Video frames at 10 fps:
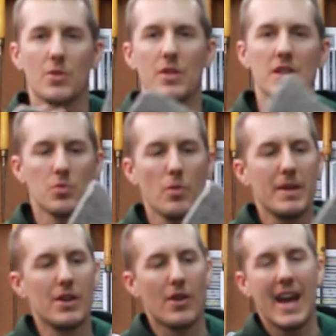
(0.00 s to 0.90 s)
So this will
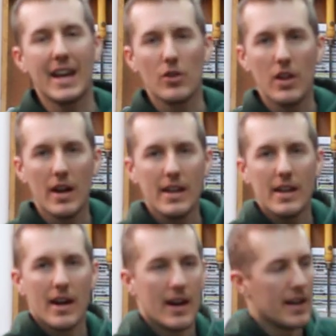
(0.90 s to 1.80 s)
be your ankle
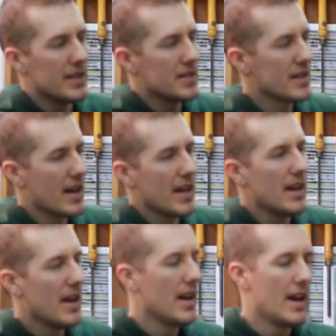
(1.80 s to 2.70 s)
height on this
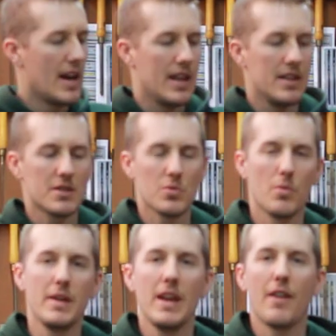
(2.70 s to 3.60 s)
side and this
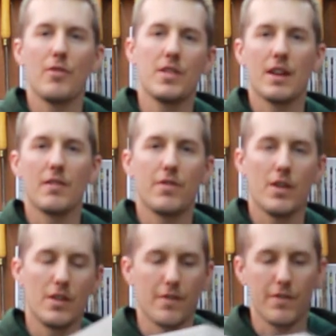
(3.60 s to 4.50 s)
will be everything in
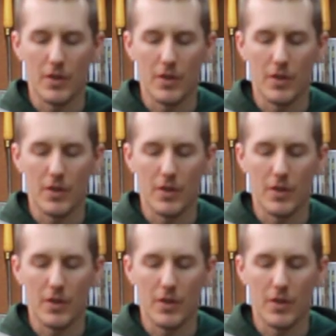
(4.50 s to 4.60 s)
front of your